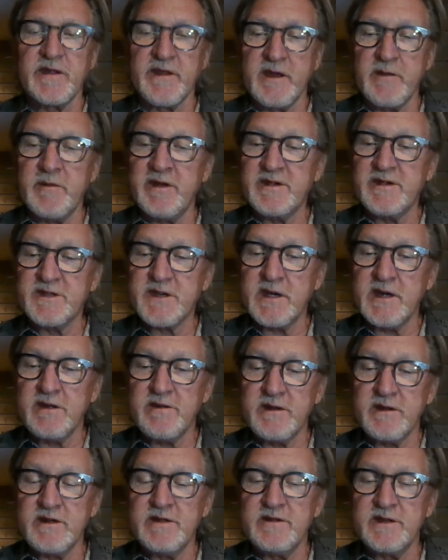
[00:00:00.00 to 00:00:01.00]
Now they may
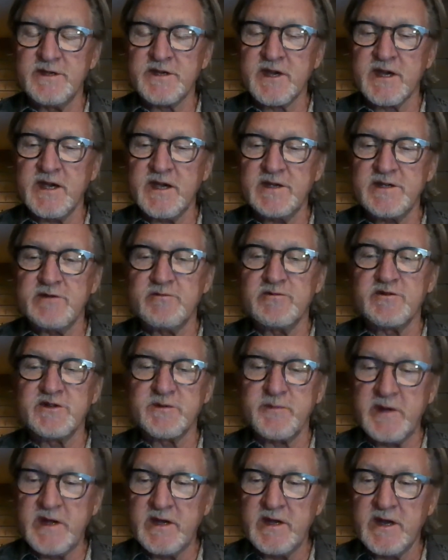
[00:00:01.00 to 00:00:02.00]
say that in this case
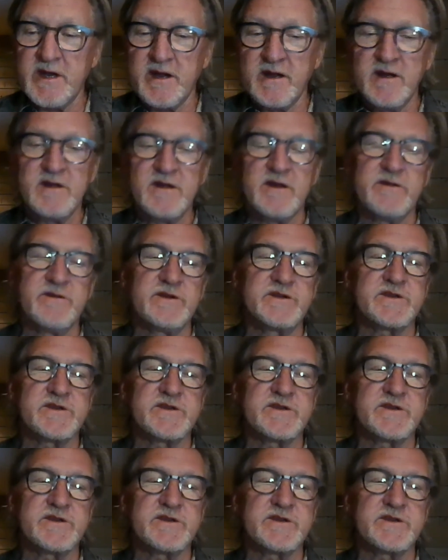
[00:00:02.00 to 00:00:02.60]
he was speeding,